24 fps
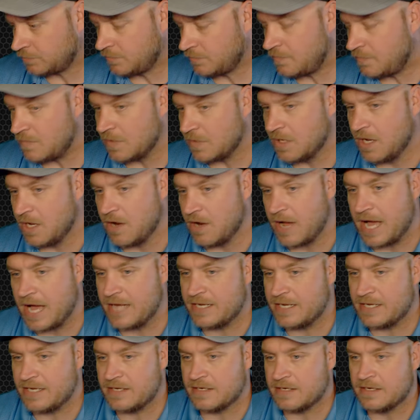I
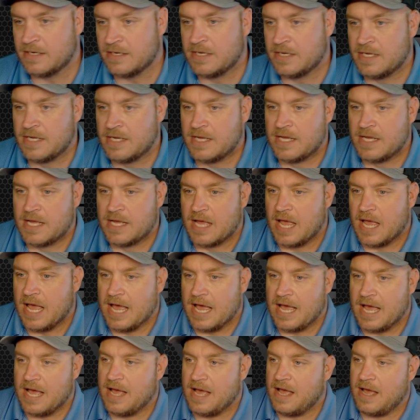didn't
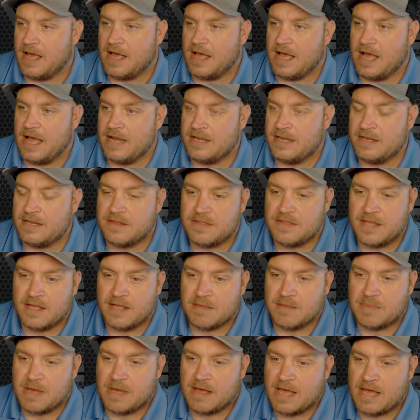think
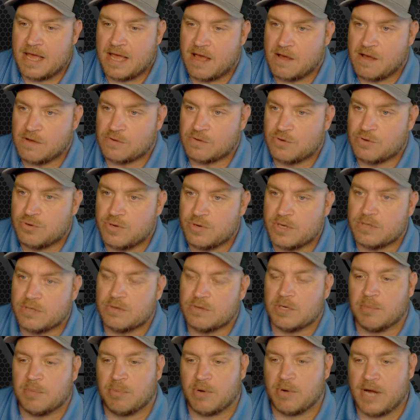about how critical a
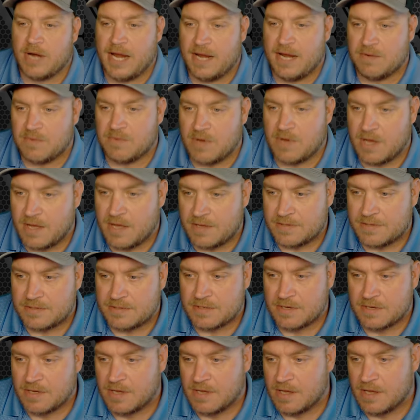brand was
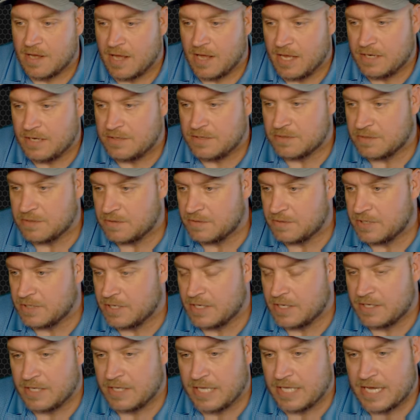until the
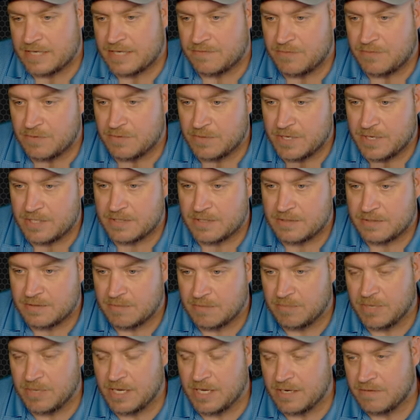last few weeks
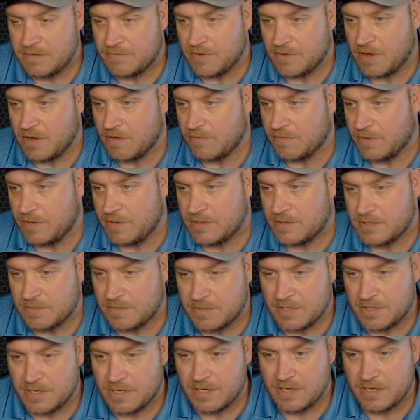being involved with some of
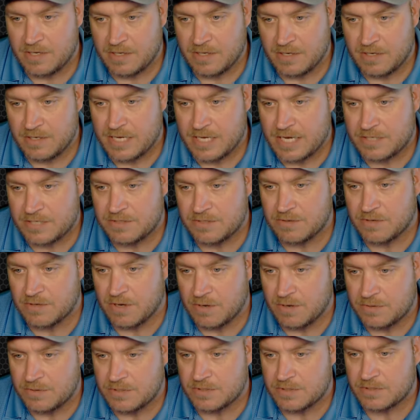the national
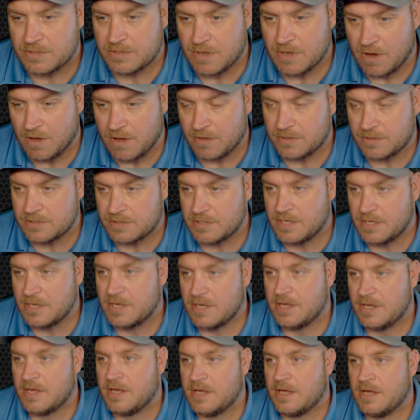coaches calls,
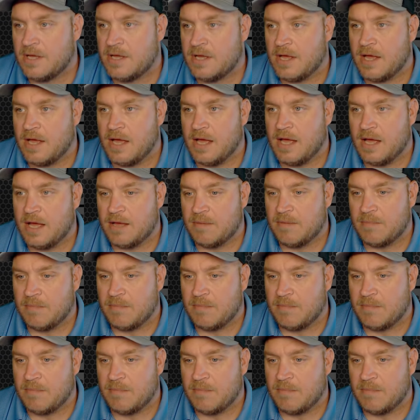the